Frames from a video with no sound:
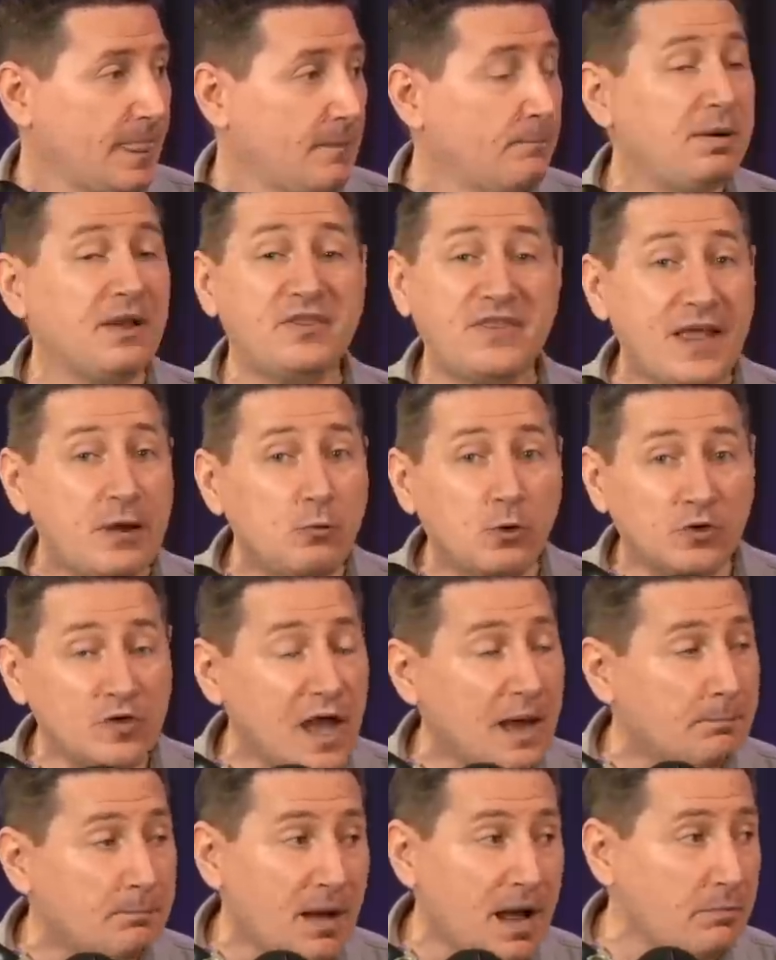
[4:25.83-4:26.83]
But they will
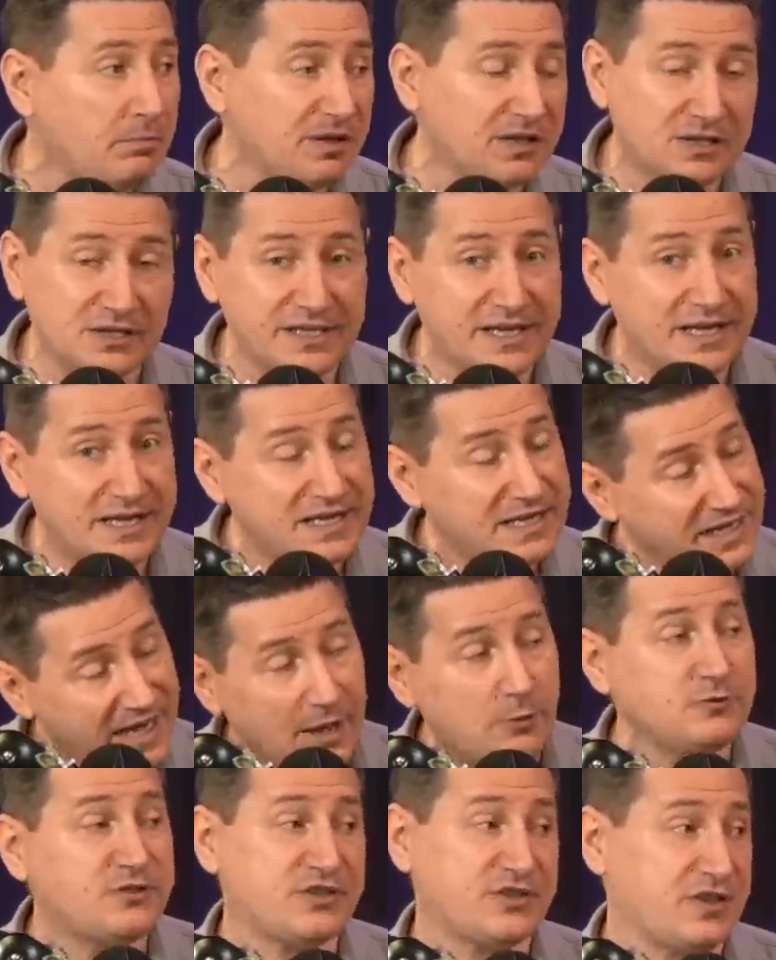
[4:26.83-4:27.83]
not publicly
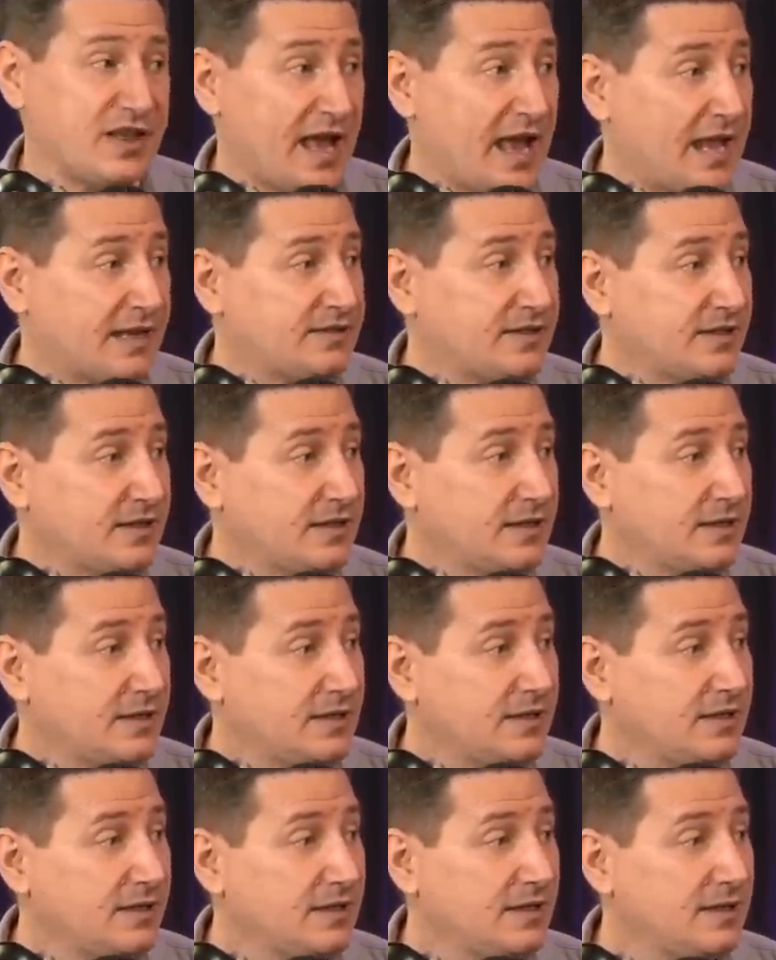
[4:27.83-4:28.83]
announce that
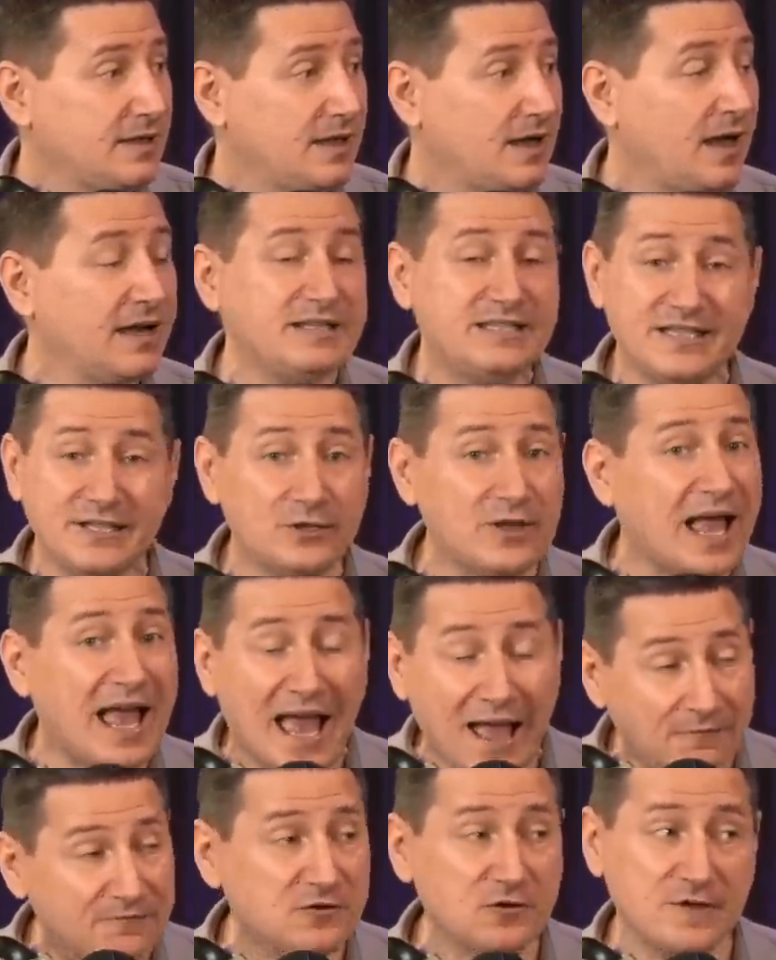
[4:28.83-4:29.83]
until
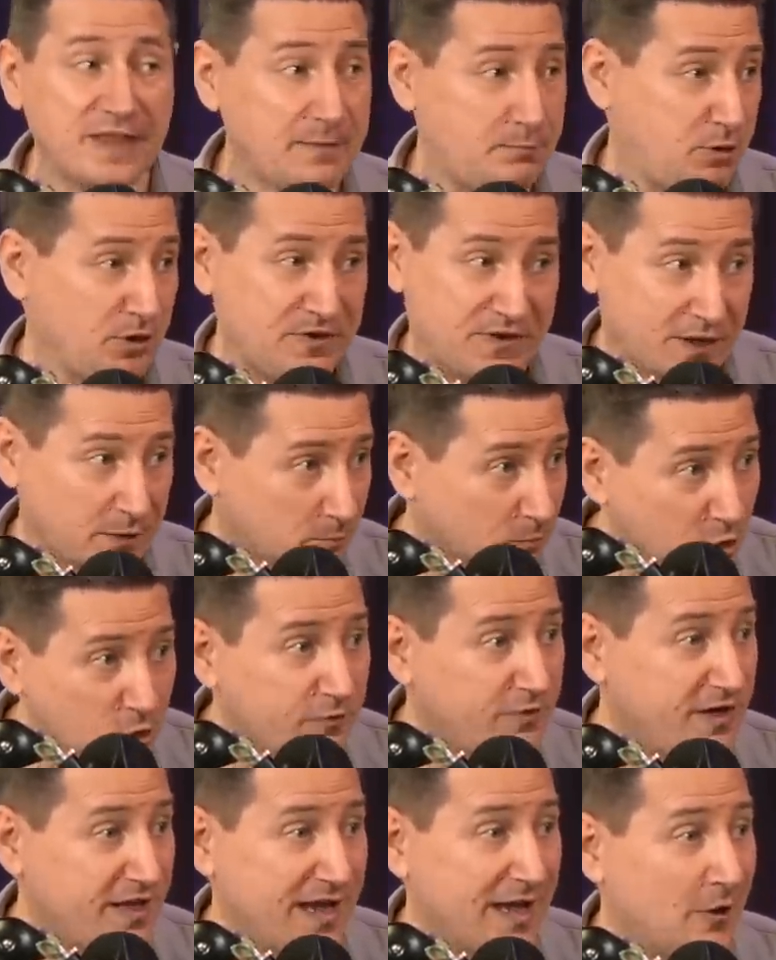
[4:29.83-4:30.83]
after they put their
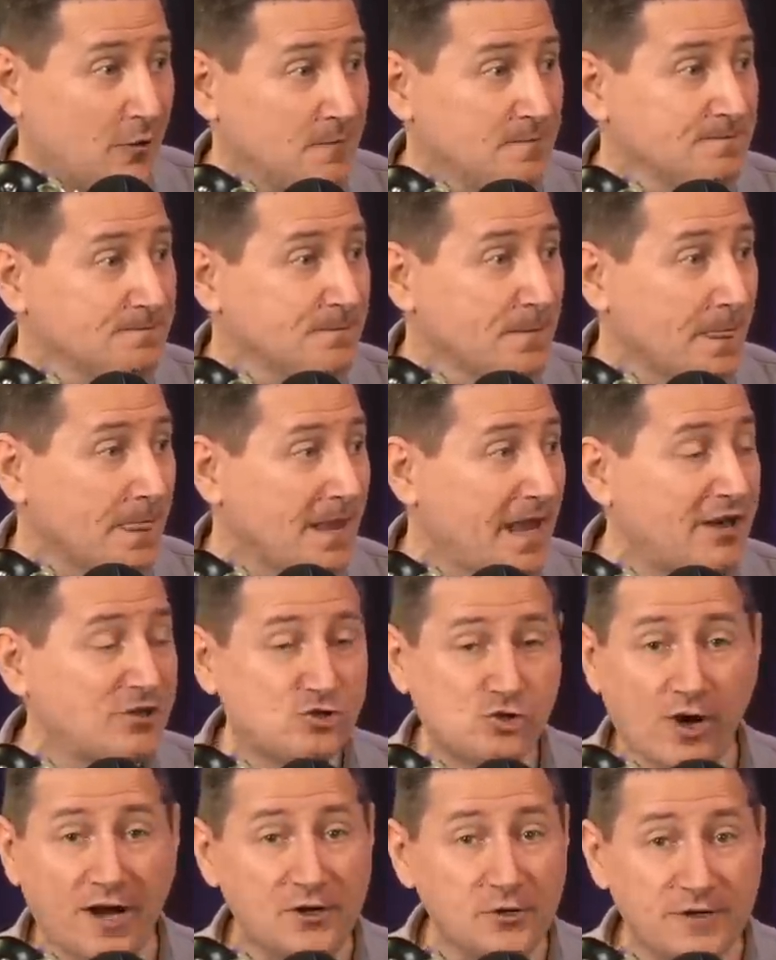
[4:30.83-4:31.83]
movie out and
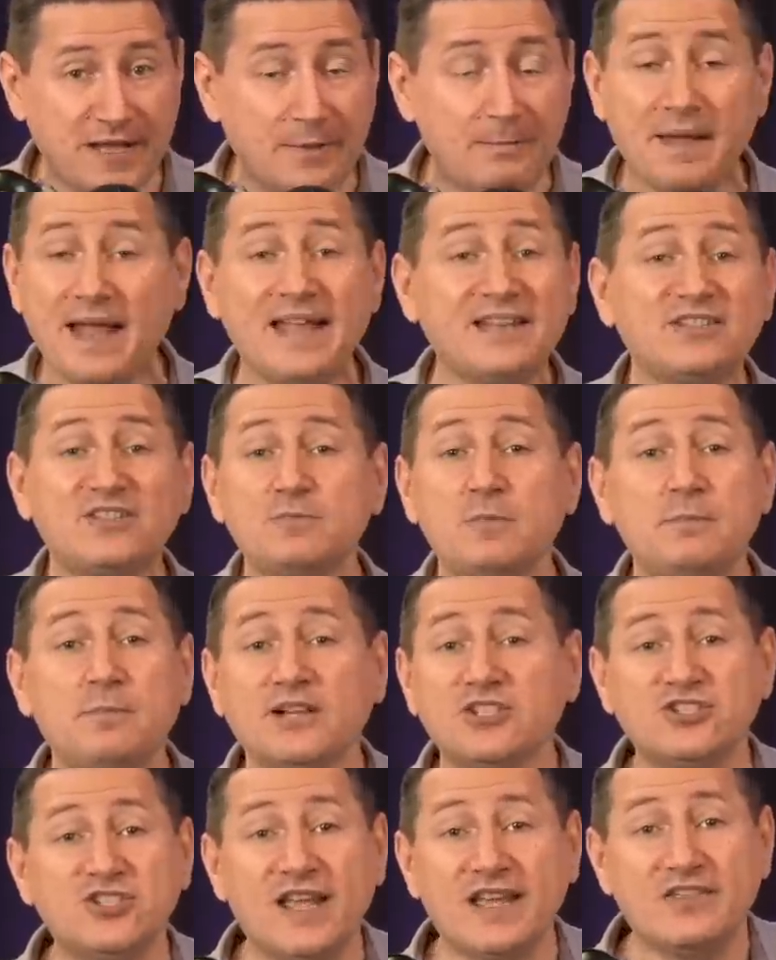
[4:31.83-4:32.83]
try to get back. It's
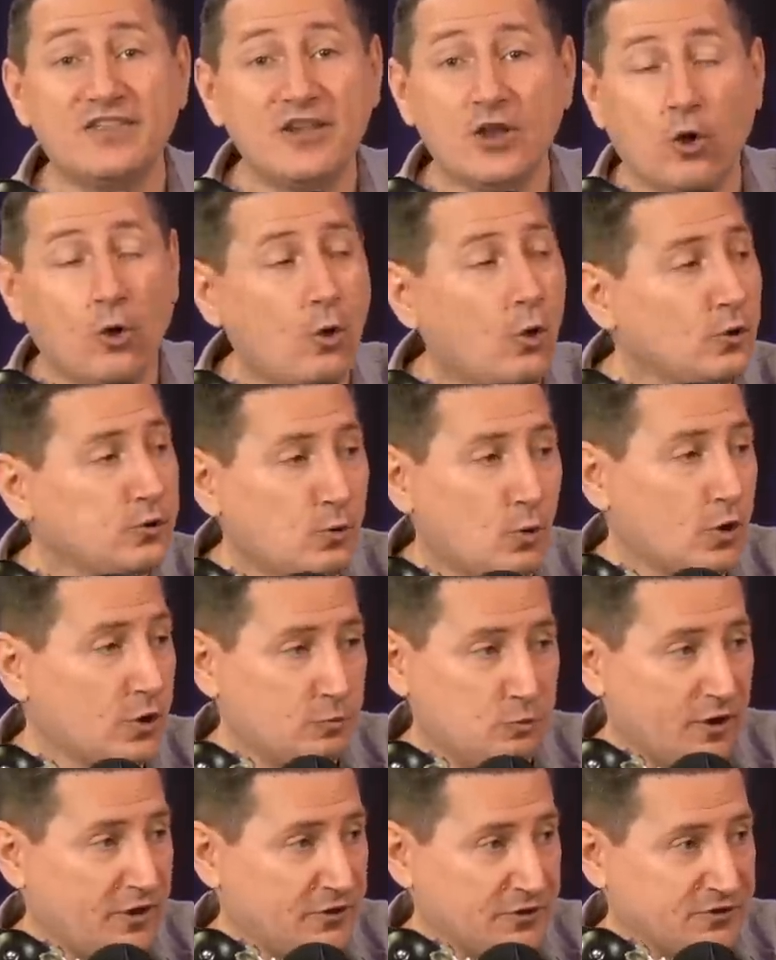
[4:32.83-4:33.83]
much like the old Warner
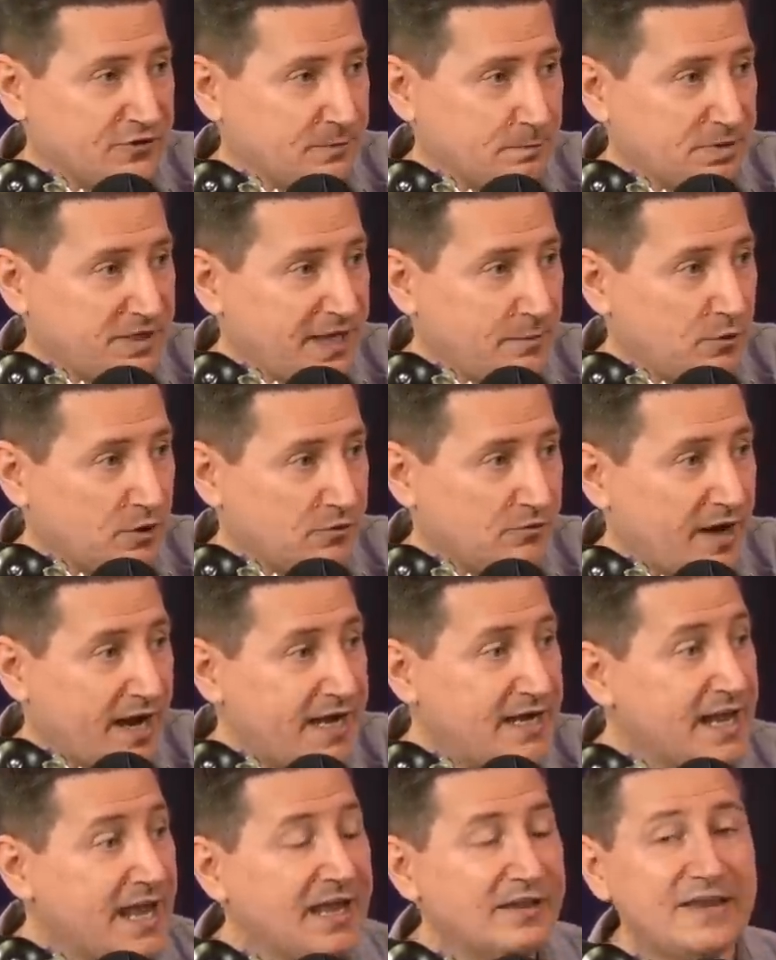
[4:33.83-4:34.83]
Brothers playbook, right?